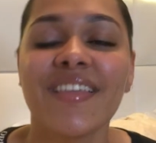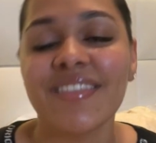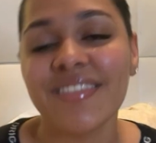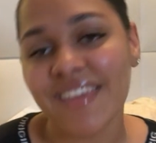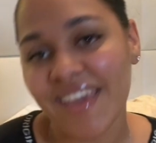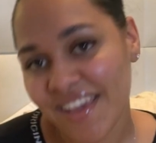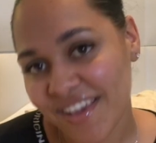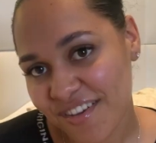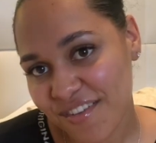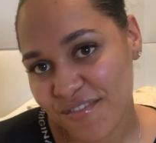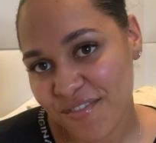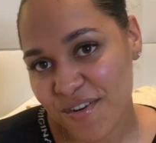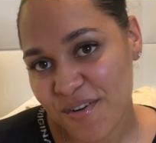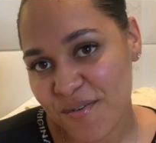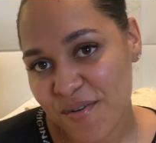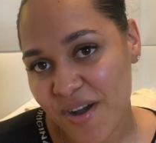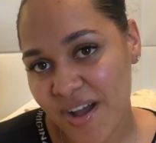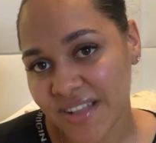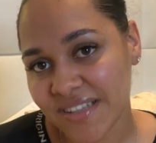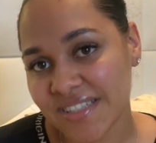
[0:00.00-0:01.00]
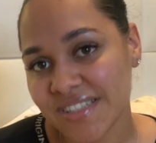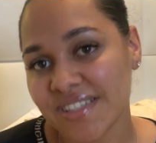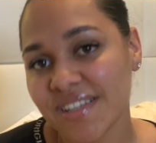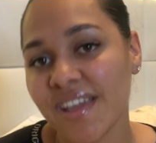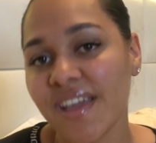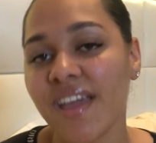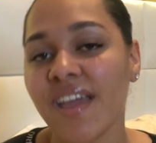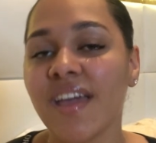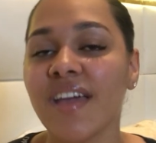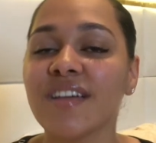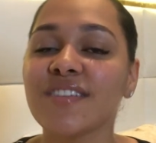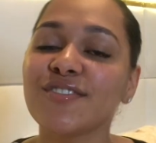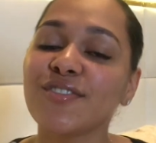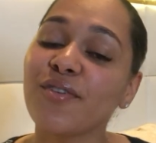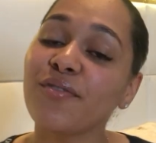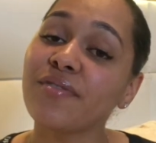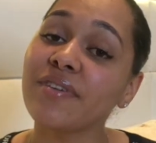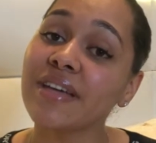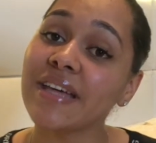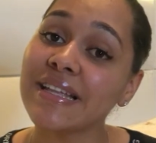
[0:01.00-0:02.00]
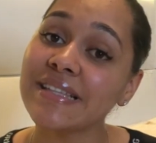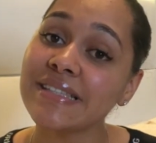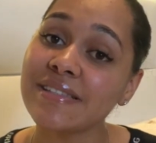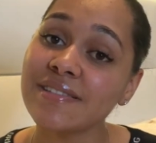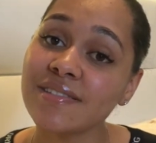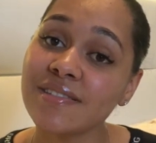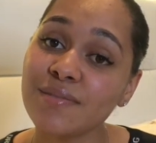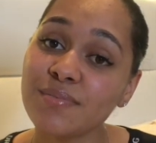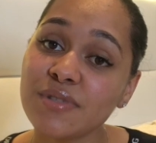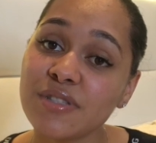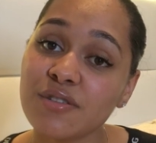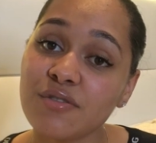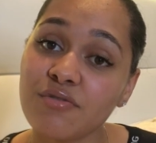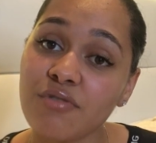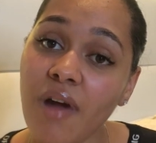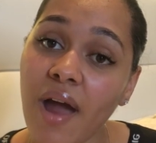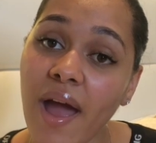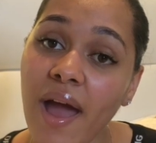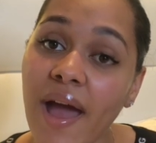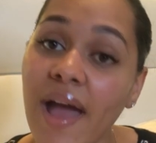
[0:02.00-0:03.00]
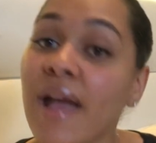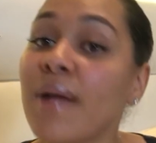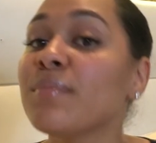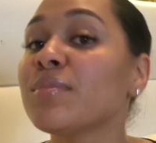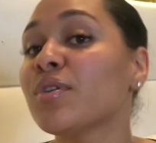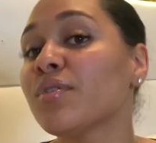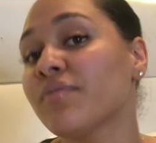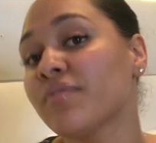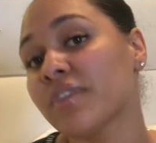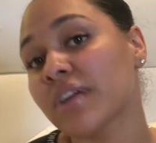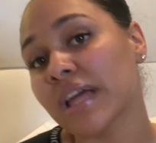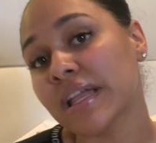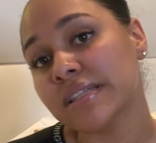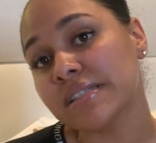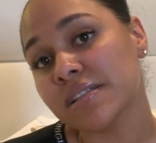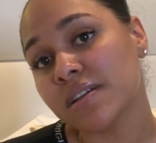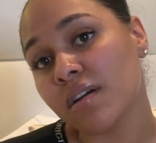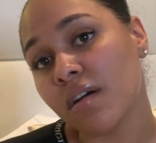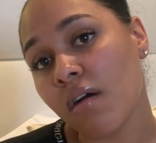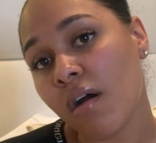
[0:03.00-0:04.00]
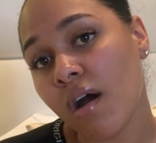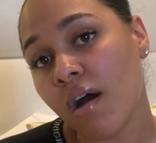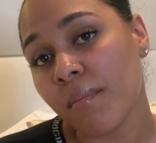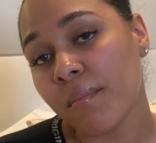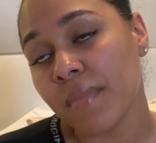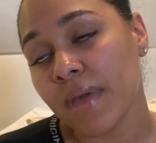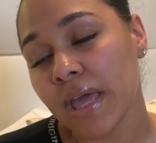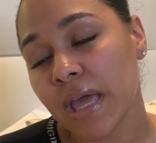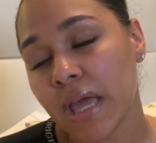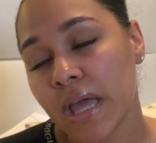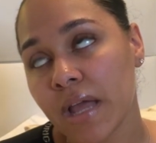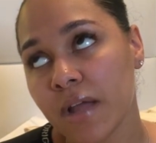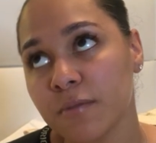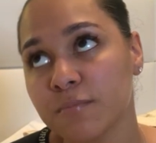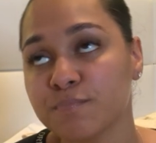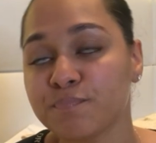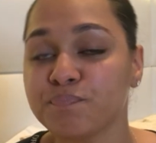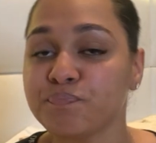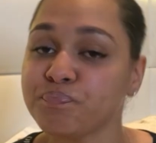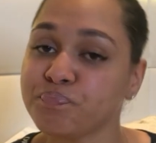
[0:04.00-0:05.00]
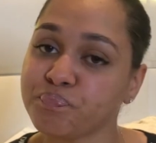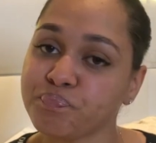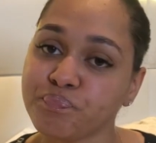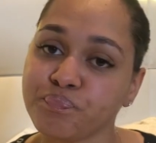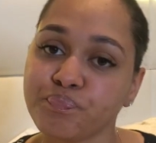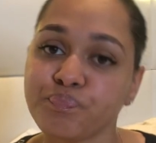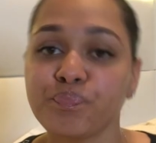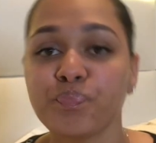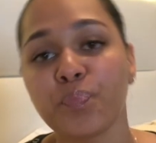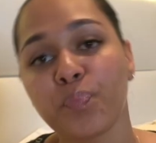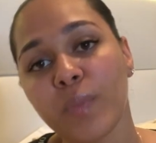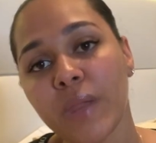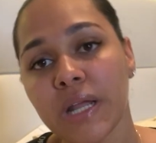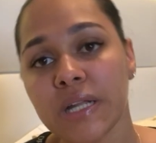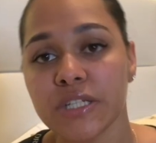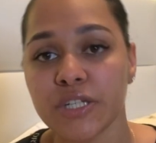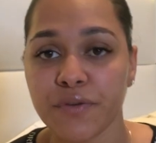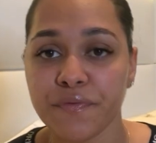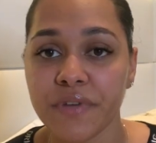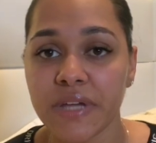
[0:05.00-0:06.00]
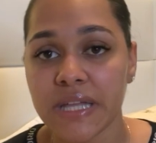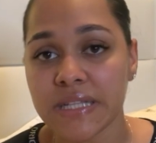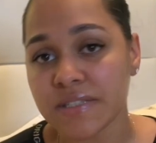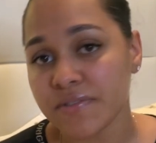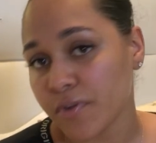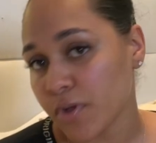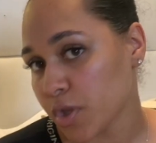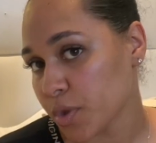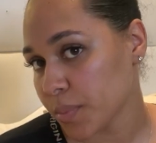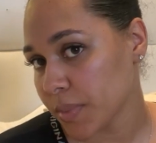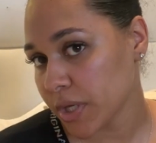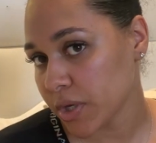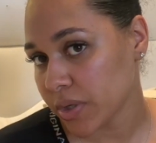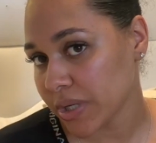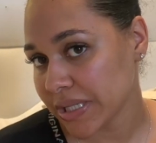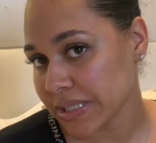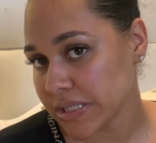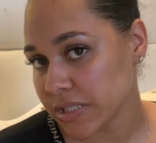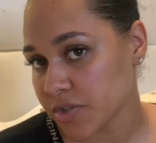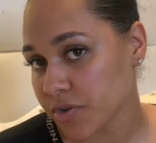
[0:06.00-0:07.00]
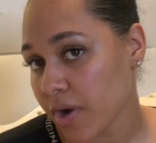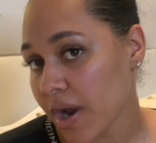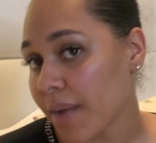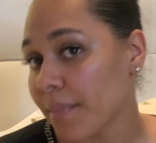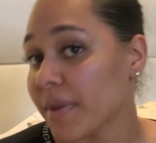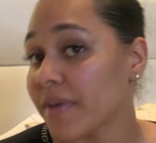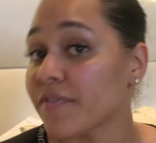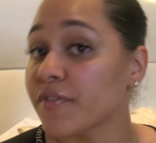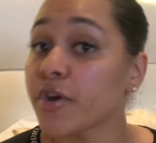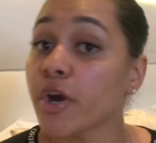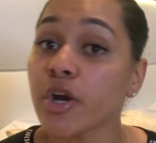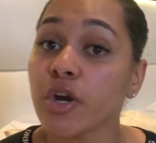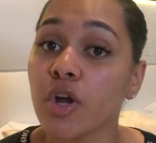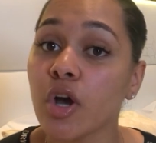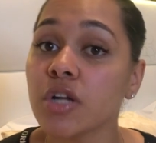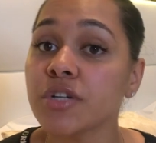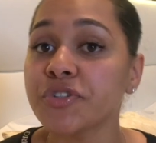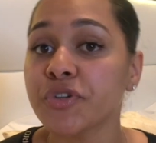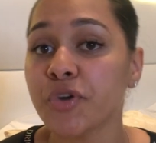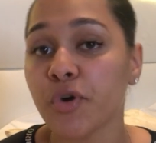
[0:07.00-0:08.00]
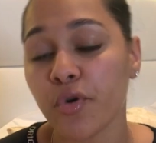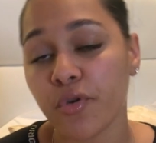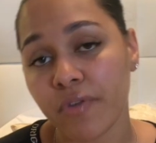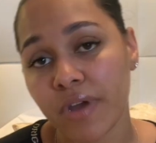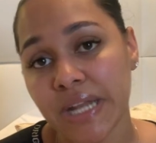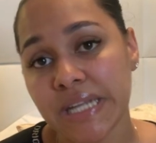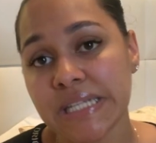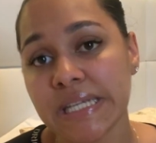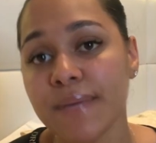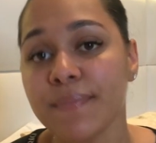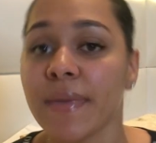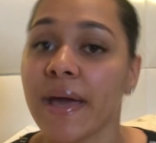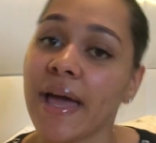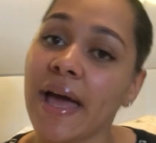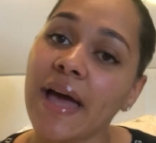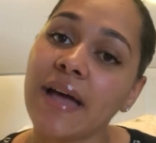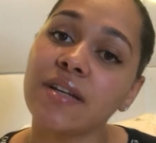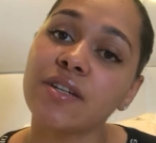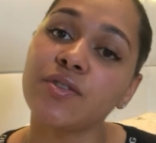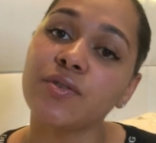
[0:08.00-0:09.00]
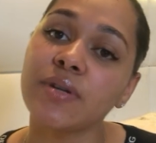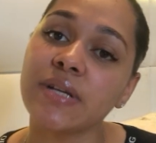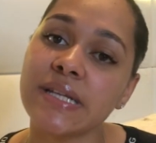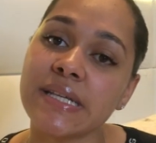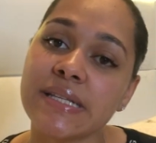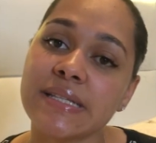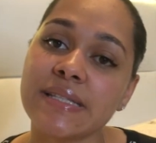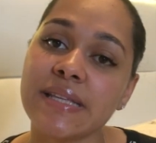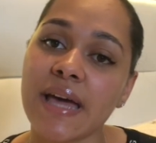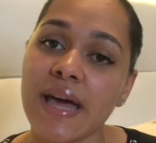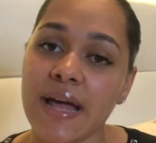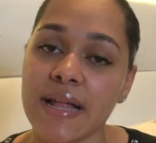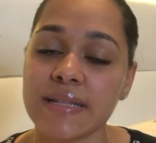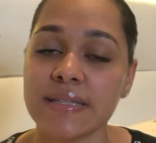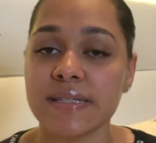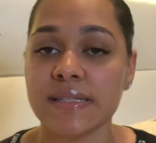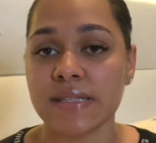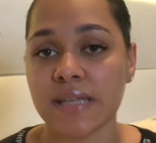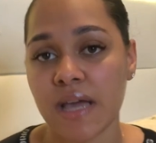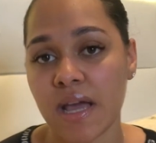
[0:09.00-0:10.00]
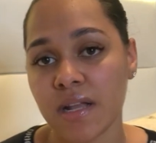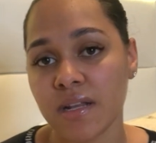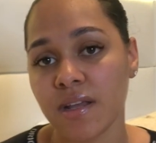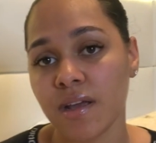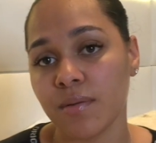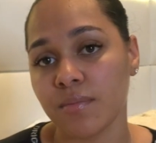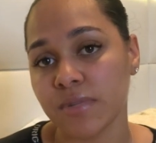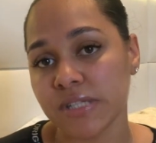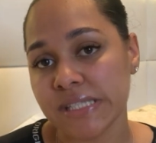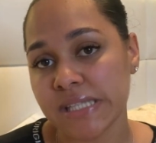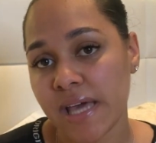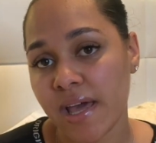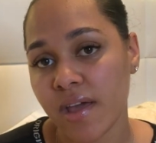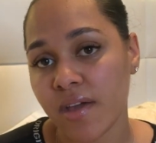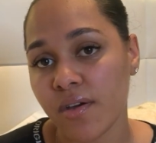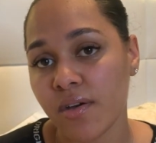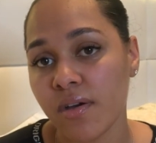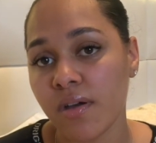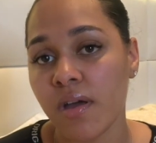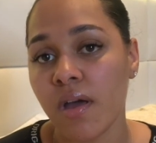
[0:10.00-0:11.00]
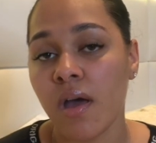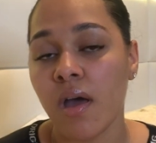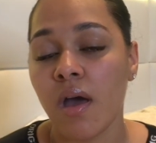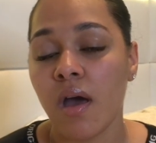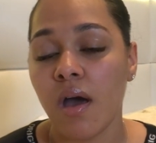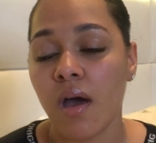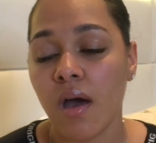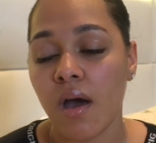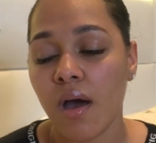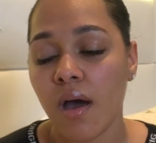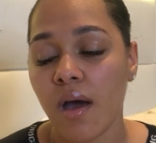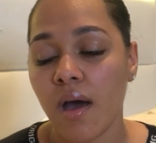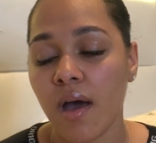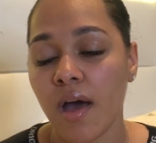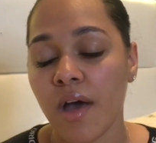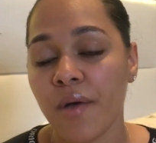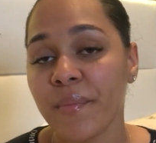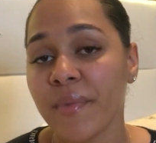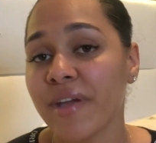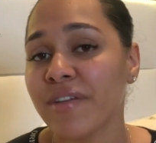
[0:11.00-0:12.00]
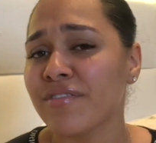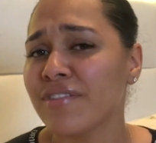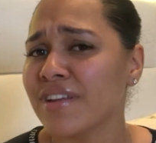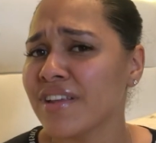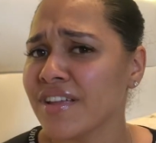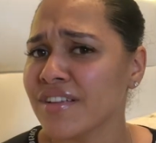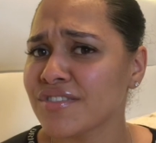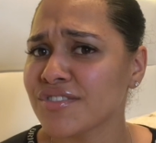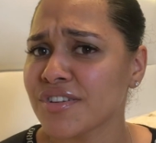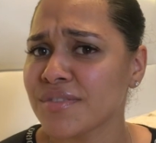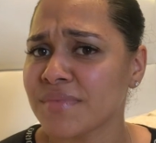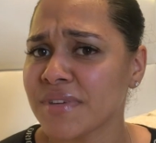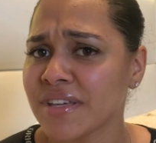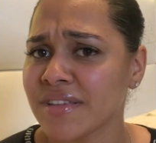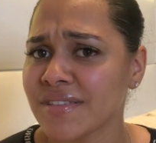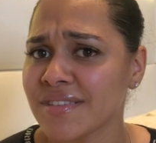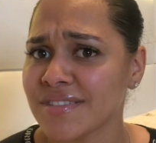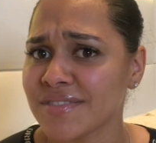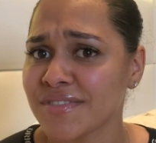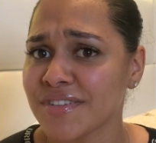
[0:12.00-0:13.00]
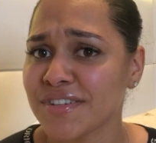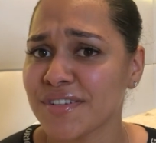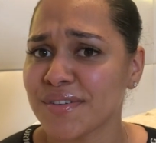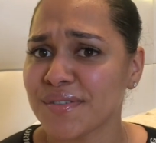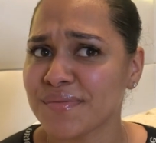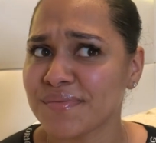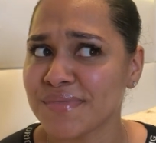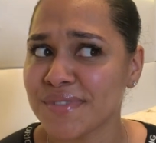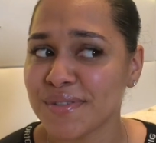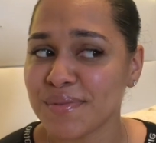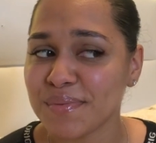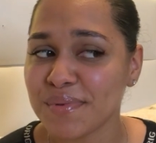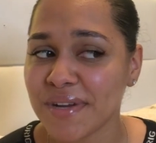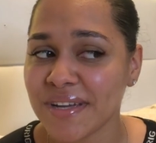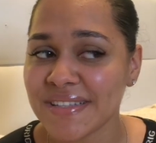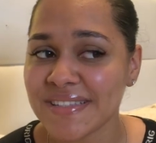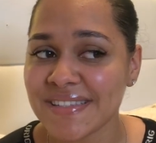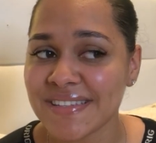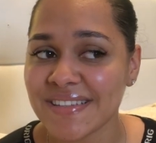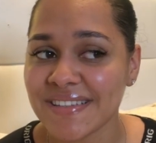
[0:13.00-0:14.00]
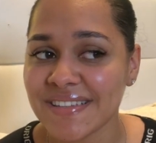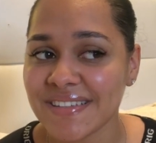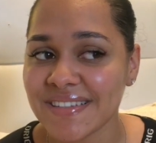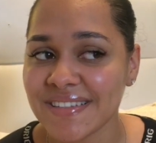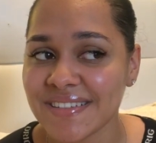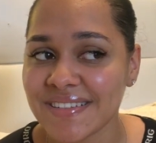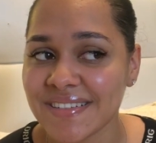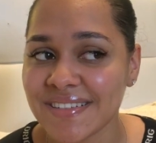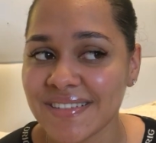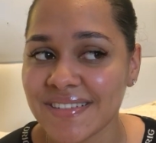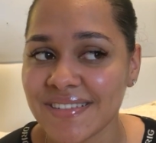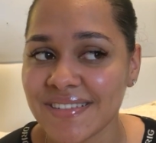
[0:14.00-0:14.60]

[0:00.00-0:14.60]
Thank you for watching. Don't forget to subscribe. Don't forget to comment. Don't forget to follow me on Instagram if you're not already. My handle is at Tanya Matayo. I really enjoyed making this video, surprisingly.